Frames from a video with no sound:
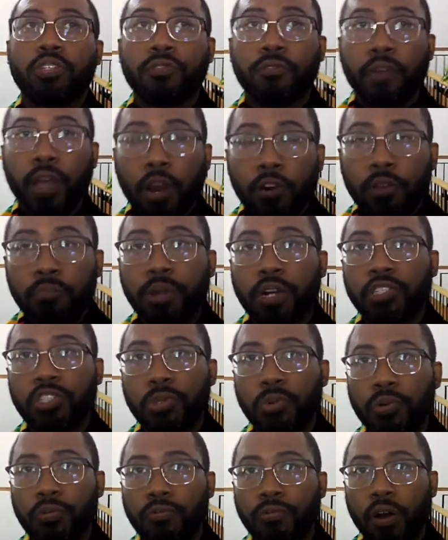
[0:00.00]
very much
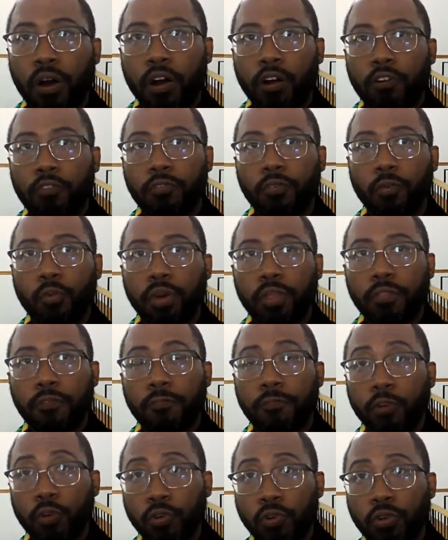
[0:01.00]
so involved with
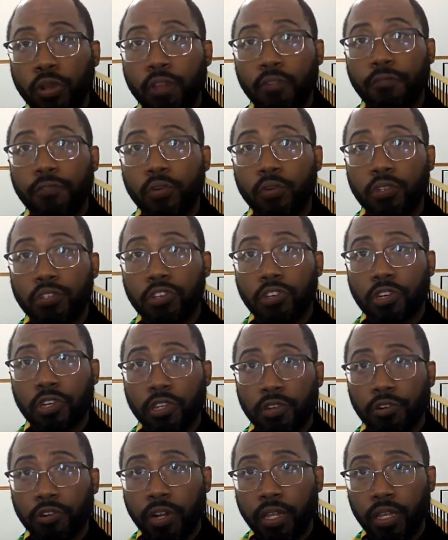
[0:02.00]
food and food
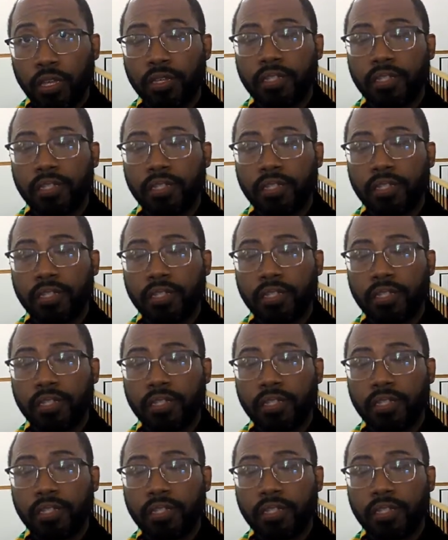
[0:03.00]
security.